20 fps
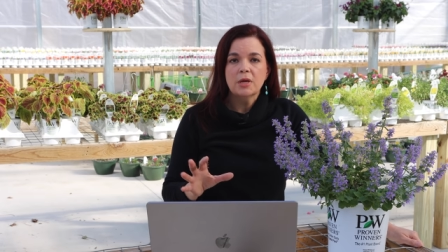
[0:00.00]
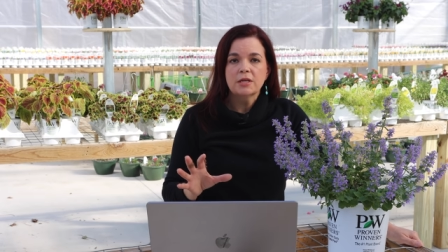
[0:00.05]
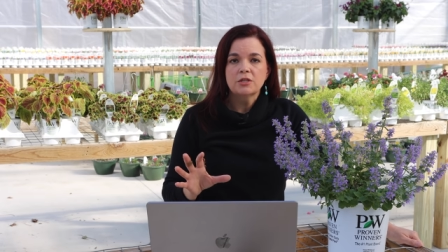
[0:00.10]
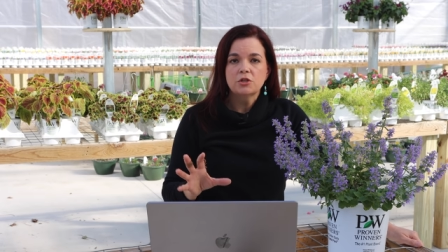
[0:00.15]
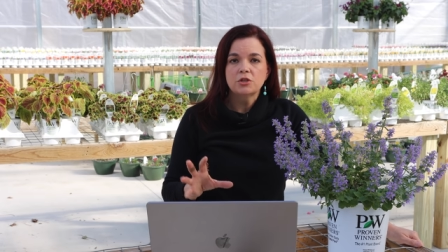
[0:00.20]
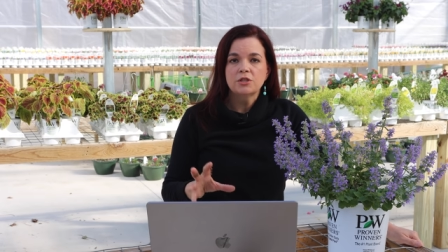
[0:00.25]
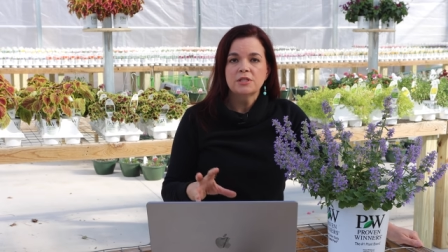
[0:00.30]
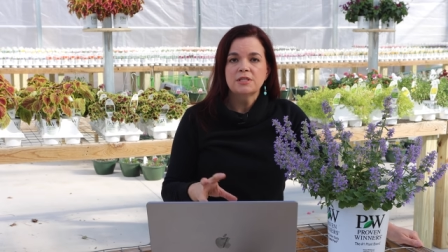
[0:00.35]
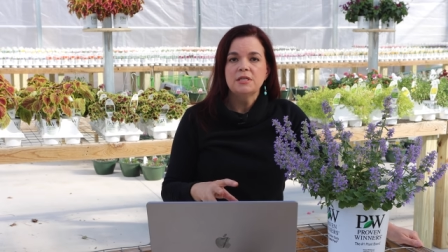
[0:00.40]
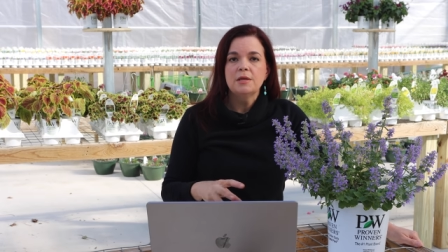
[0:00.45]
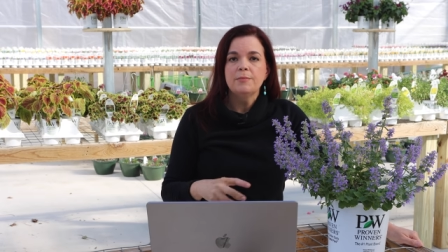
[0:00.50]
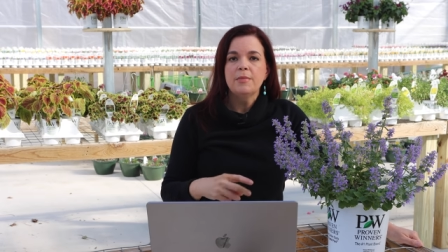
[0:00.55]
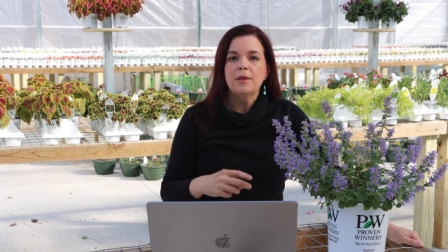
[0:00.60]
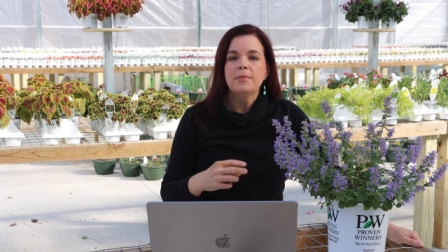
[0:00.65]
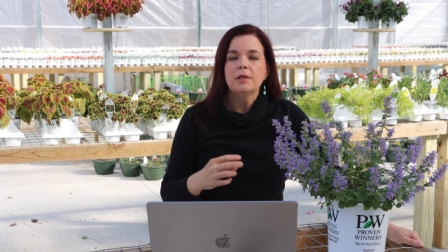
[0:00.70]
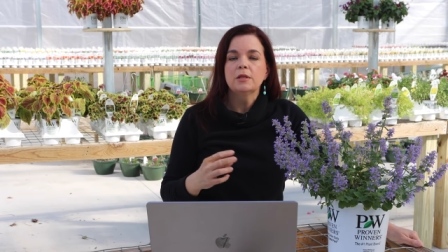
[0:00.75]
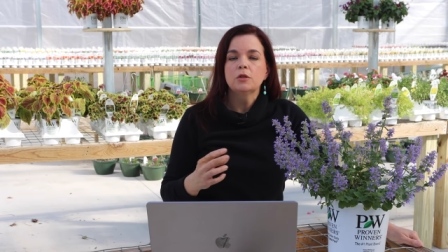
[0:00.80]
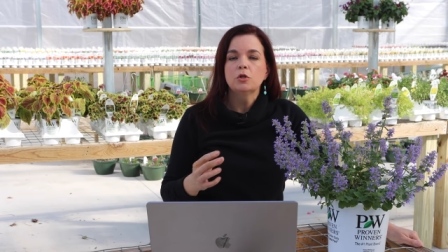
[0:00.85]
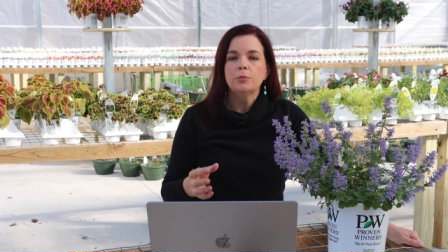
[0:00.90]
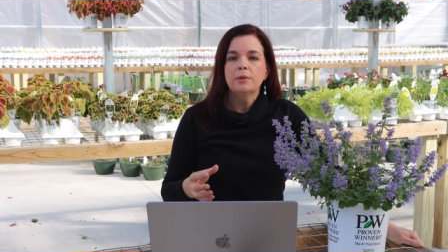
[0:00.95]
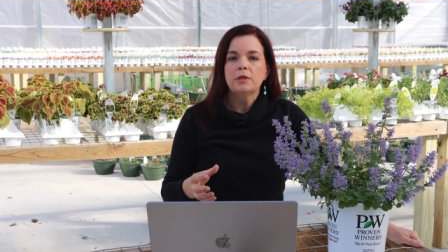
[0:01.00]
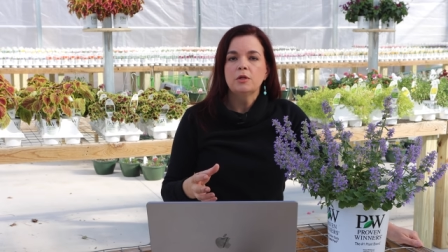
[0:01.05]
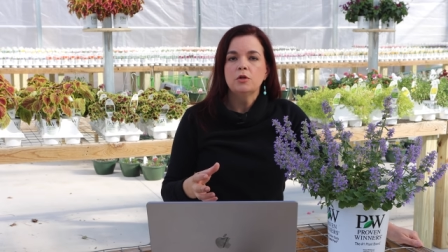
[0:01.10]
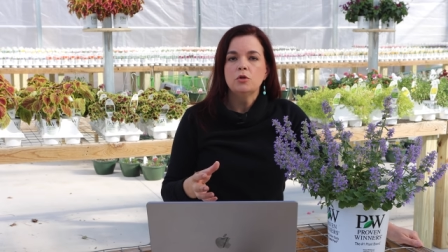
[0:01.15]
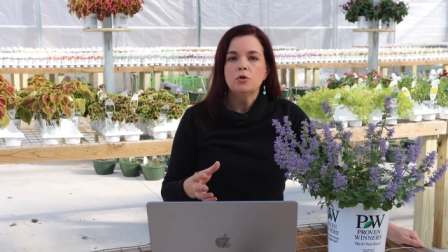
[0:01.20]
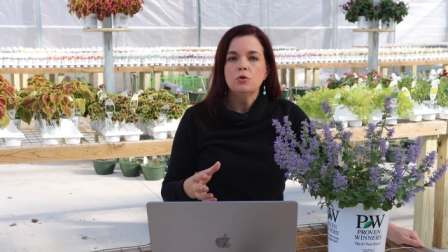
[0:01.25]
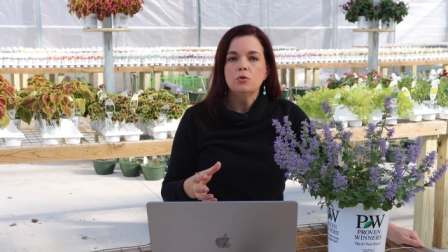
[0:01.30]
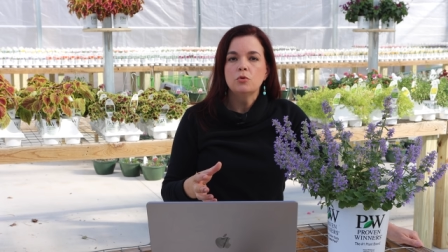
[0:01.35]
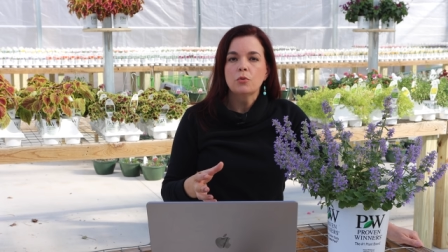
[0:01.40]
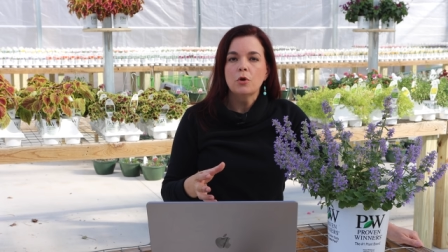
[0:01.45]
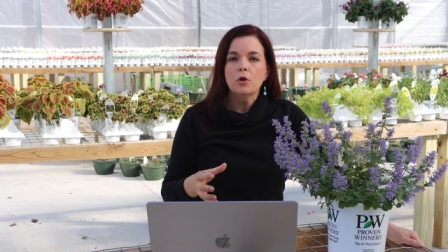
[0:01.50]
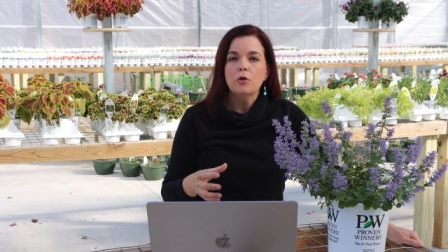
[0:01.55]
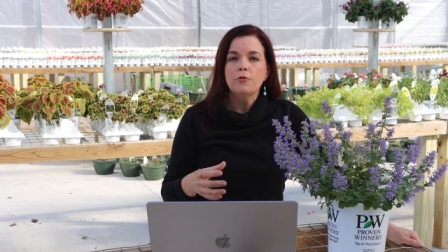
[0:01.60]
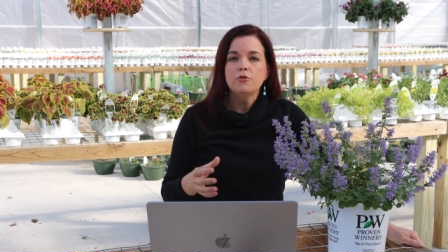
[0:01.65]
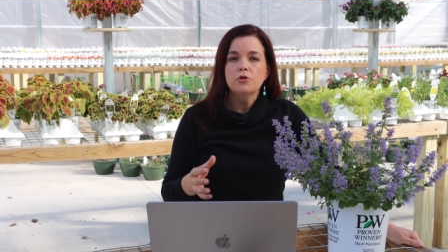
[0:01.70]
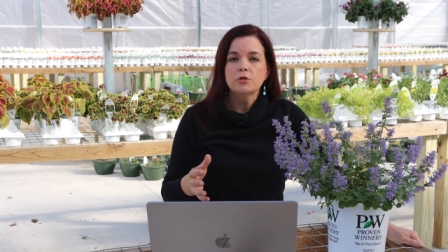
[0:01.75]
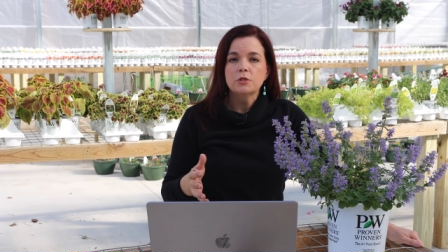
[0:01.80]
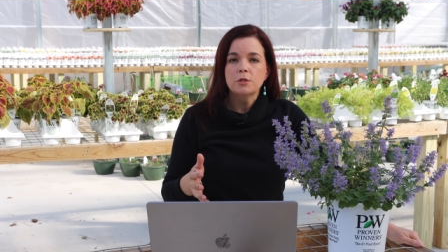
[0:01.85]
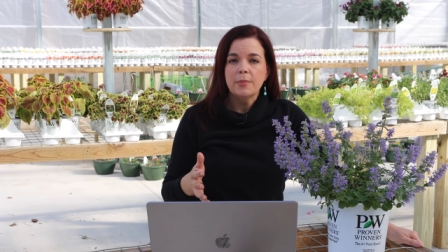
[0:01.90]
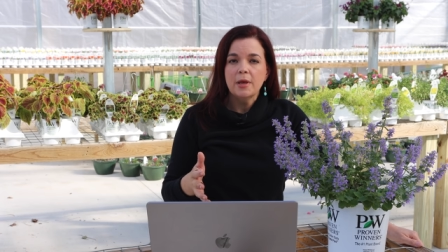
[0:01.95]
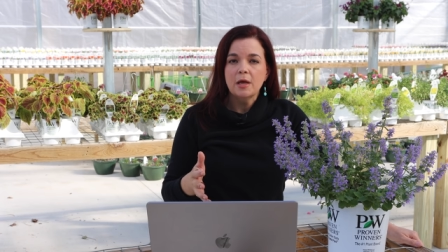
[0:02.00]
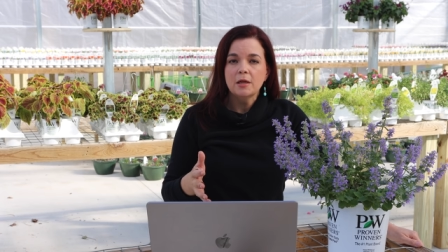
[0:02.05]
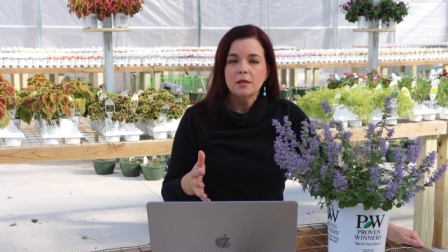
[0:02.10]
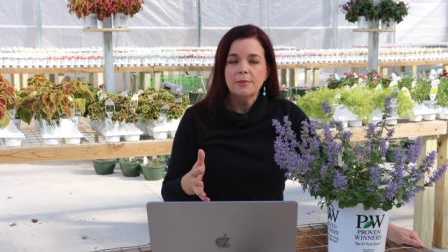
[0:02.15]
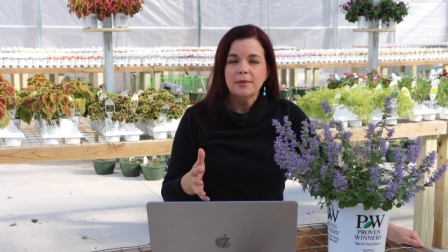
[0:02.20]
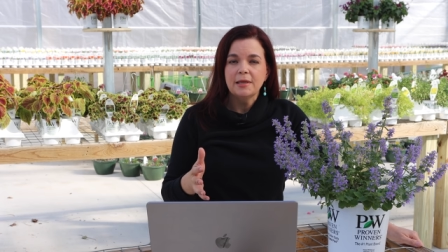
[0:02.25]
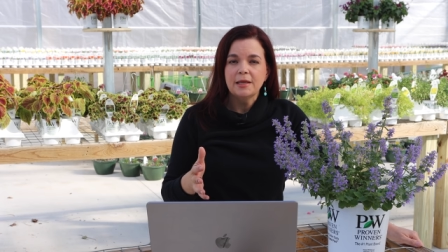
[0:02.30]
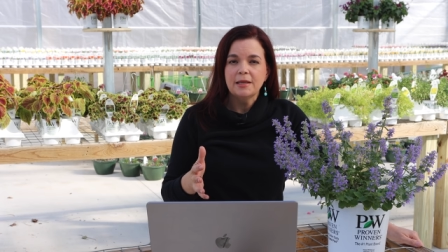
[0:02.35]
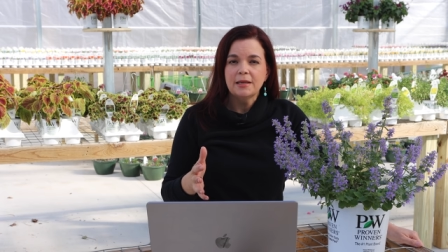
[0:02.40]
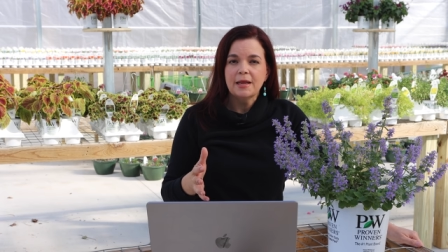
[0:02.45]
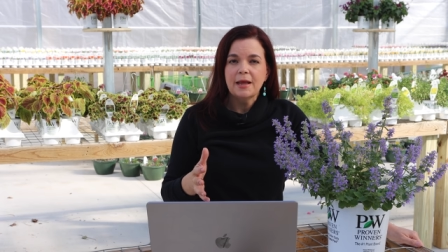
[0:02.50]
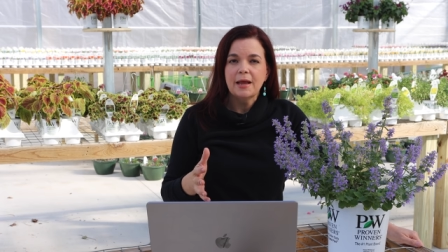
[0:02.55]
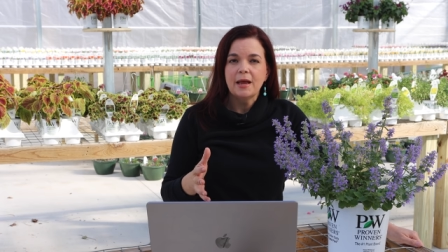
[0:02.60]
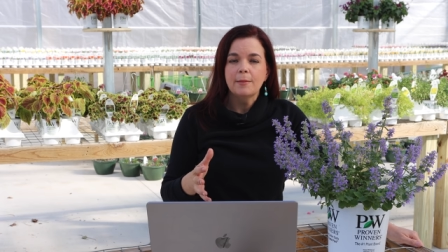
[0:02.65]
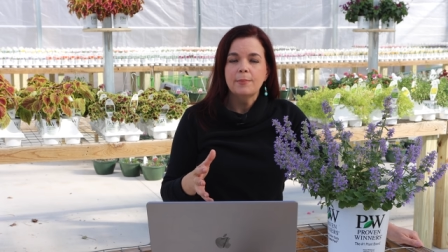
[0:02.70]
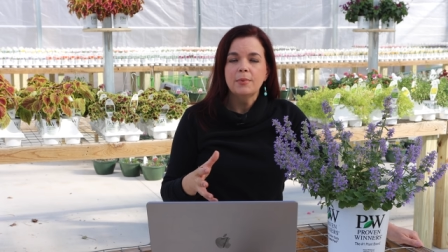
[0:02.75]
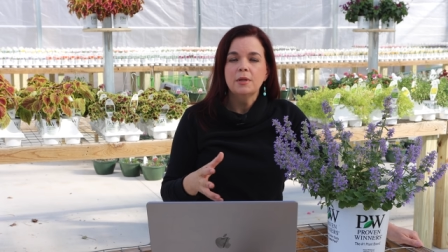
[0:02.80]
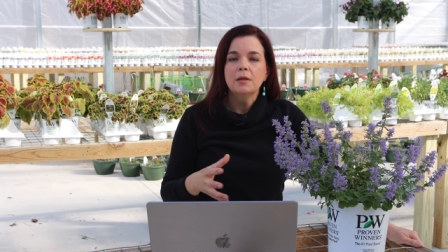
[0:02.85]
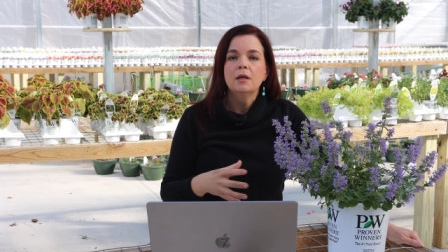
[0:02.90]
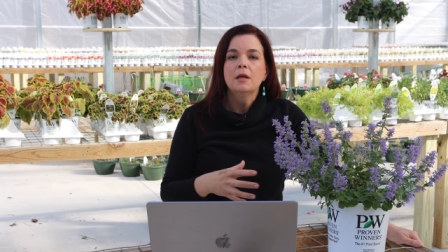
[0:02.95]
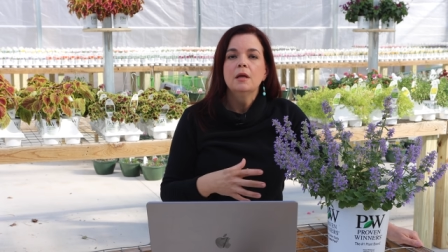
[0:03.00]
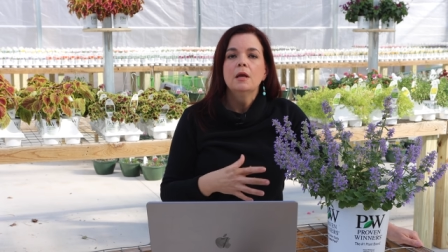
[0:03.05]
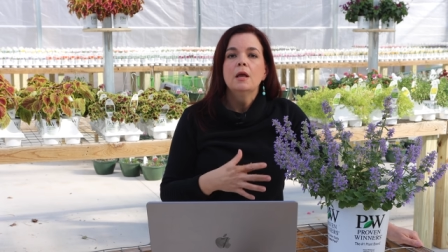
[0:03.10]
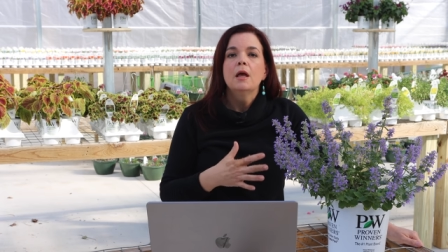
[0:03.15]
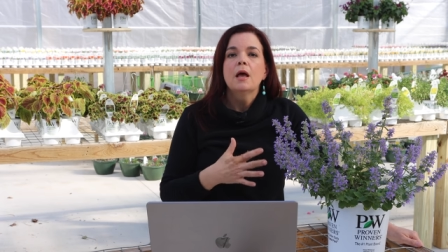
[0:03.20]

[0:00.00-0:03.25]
I start to see maybe a little bit of new growth just about to begin to happen.